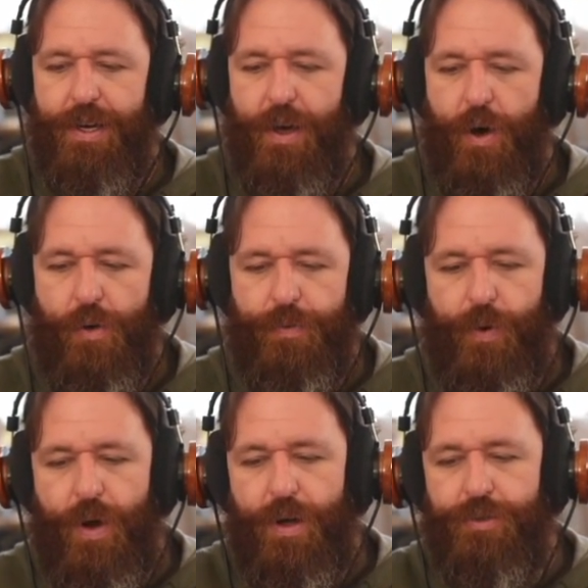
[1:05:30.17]

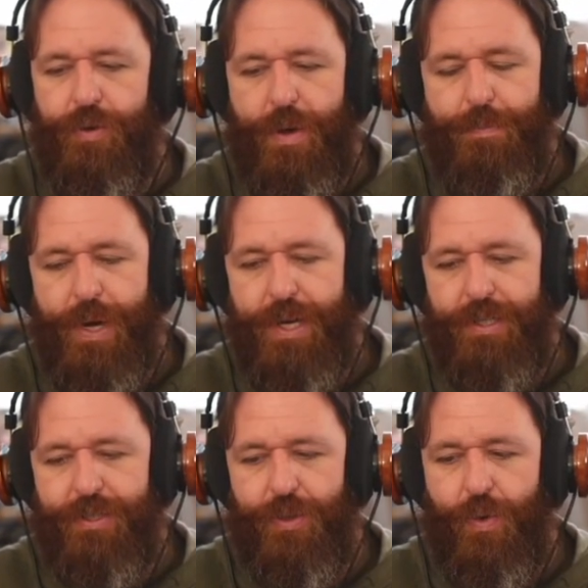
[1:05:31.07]
overall drum
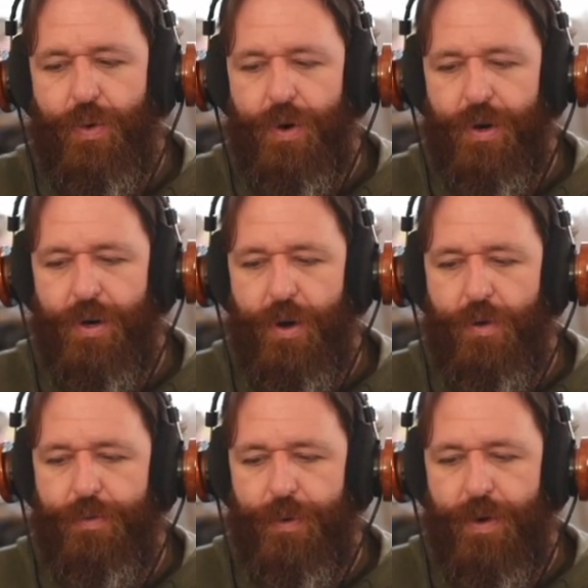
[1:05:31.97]
bus or
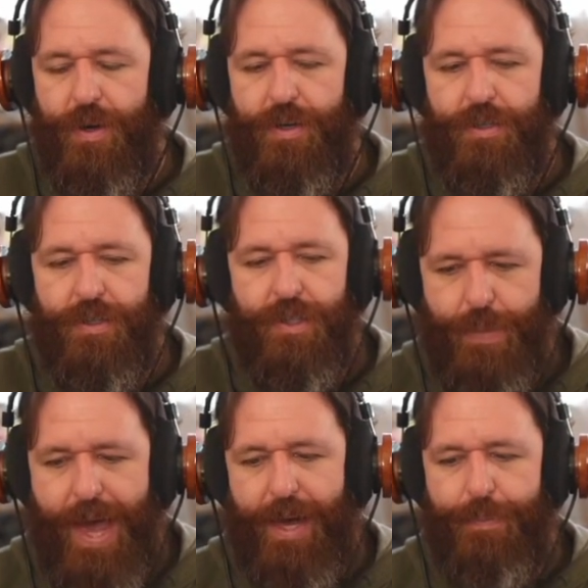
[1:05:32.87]
overall
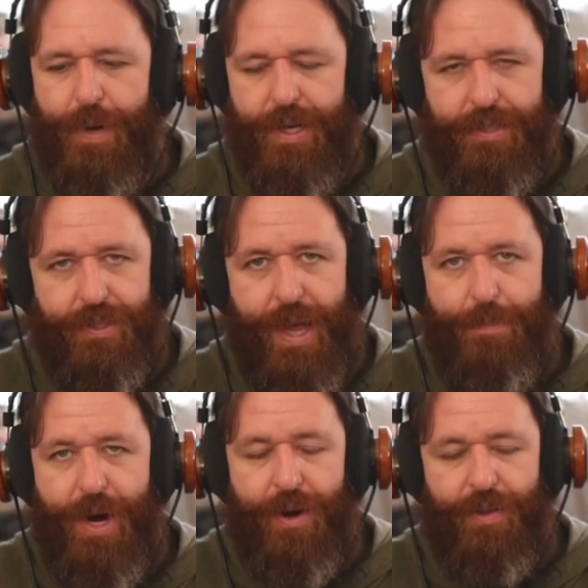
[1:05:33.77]
back bus,
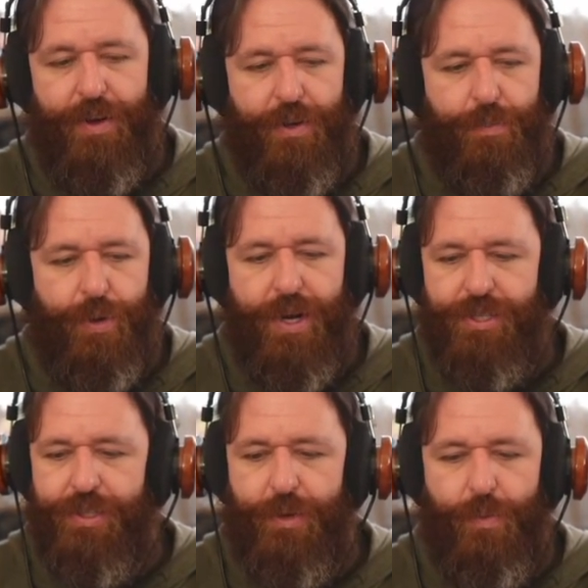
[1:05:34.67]
that parallel
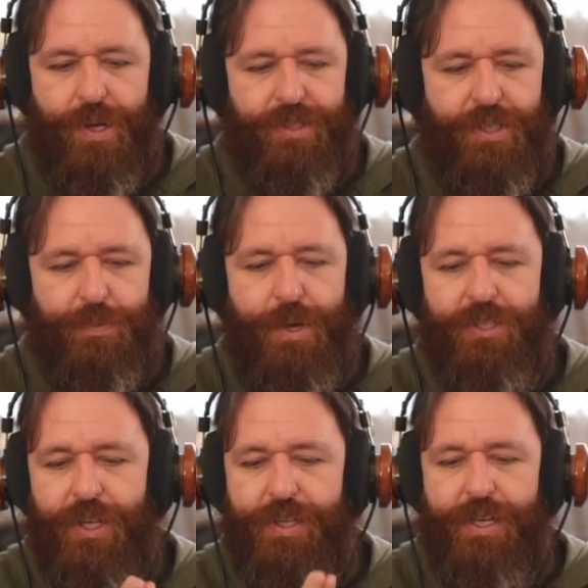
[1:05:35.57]
compression. There wasn't as
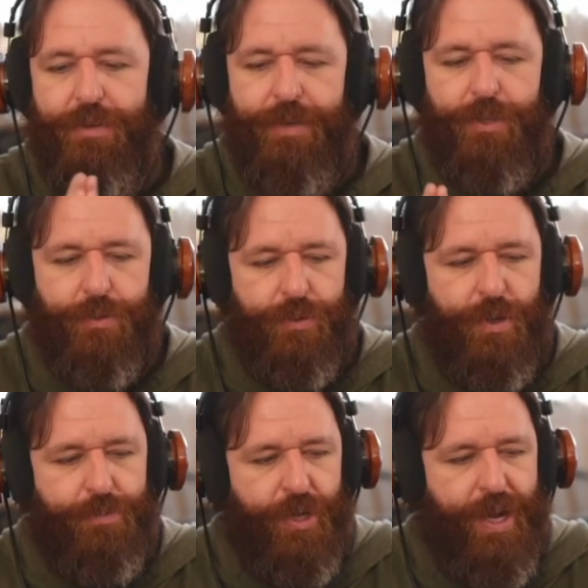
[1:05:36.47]
much on the individual
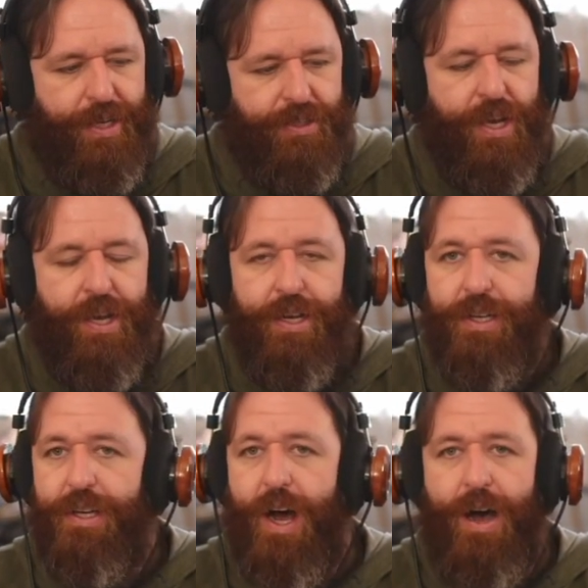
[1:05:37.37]
drum tracks.
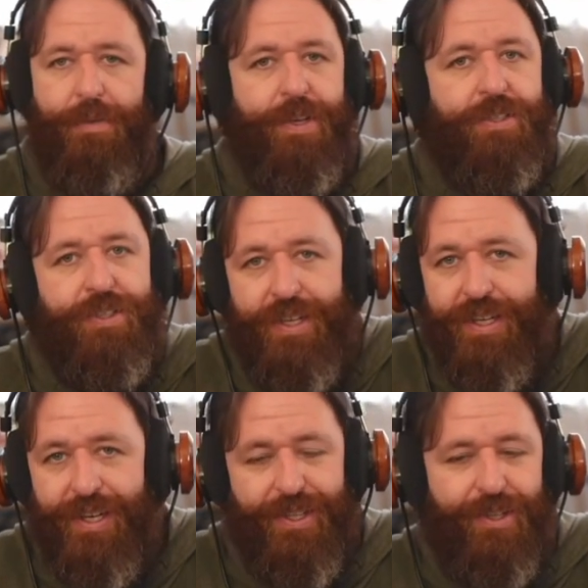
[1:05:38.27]

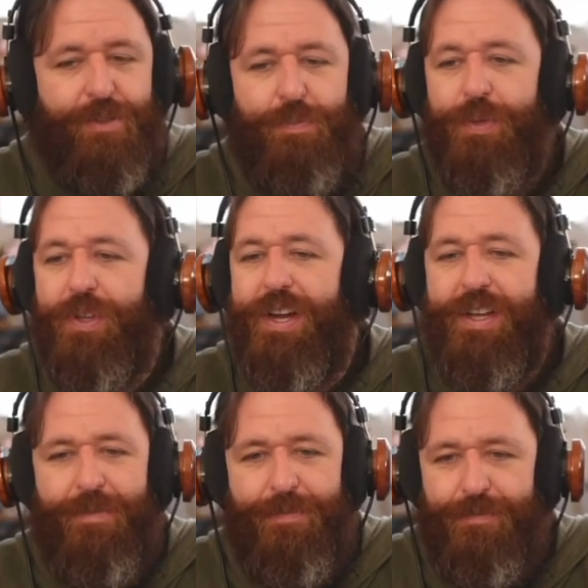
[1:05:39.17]
Obviously, there's plenty
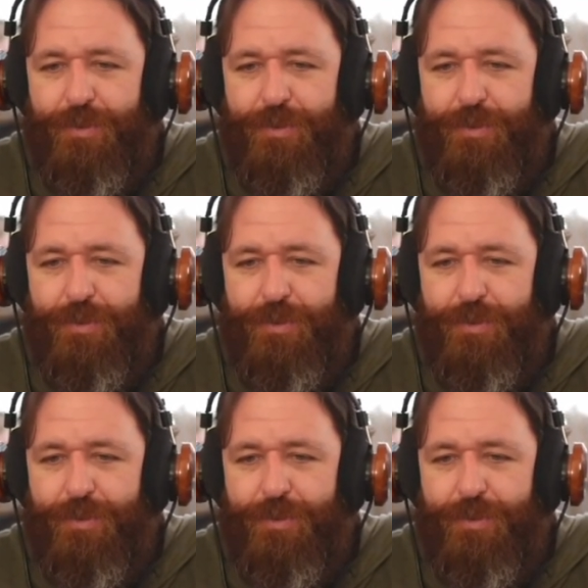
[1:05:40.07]
of